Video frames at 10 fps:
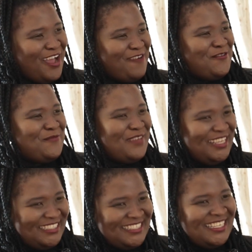and Afro
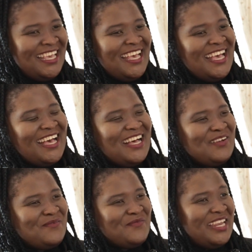beats.
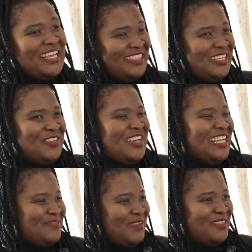And I think you
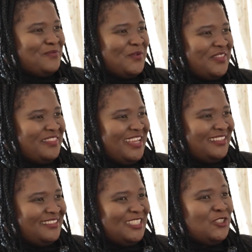guys made the point
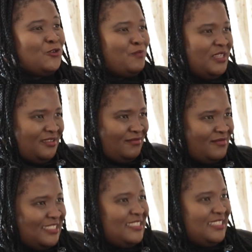that it should be
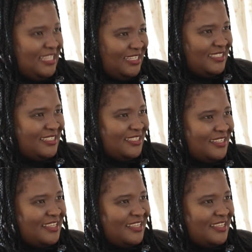distinct.